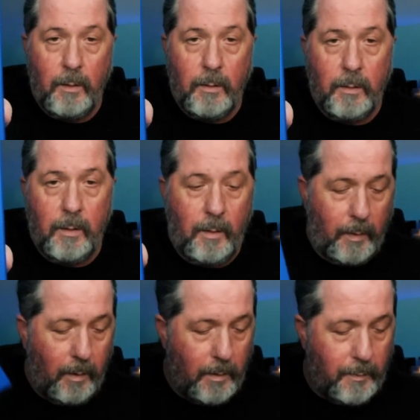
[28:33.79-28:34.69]
It's kind of
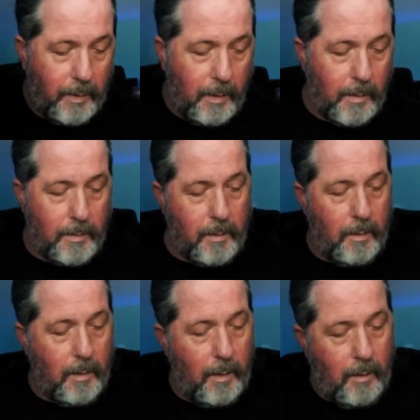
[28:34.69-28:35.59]
a nice box.
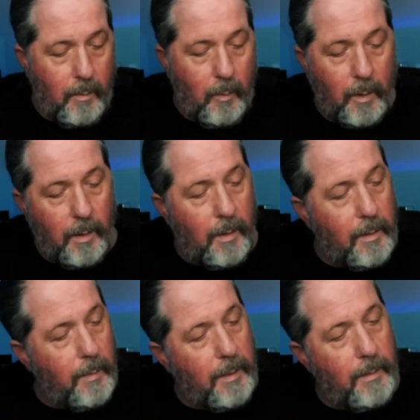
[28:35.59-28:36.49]
And what I like
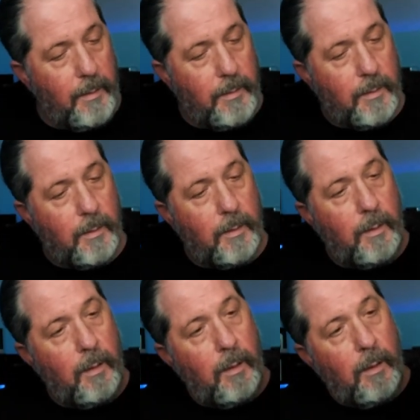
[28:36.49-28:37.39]
about it is that
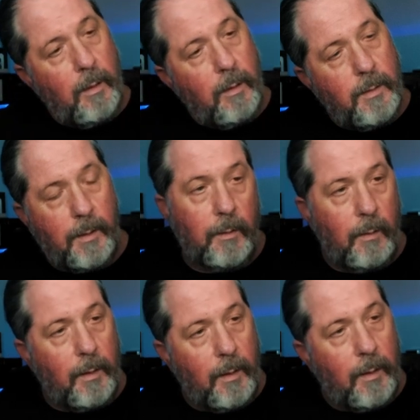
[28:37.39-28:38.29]
it's not the
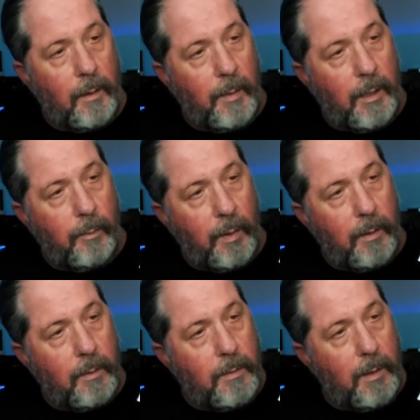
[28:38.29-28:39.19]
only thing I like about it,
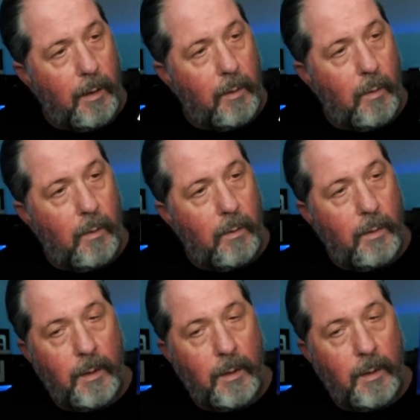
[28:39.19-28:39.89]
but it's kind of cool.